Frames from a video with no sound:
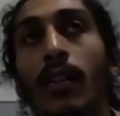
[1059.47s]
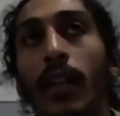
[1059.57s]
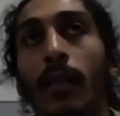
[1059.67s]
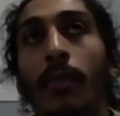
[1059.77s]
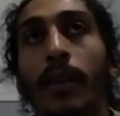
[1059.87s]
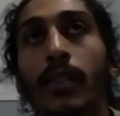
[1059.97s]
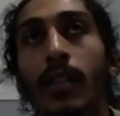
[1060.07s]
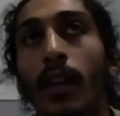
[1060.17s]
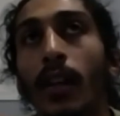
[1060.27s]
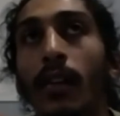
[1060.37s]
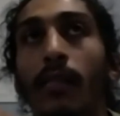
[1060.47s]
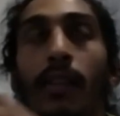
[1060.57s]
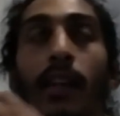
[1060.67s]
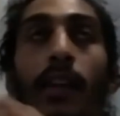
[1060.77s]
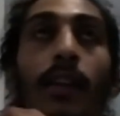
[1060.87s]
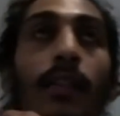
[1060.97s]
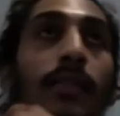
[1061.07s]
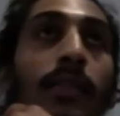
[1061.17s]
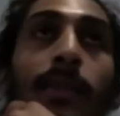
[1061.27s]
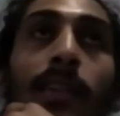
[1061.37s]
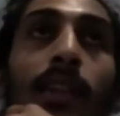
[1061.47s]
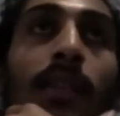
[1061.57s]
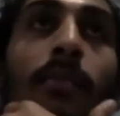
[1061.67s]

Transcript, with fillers: like a budget cut of like something like a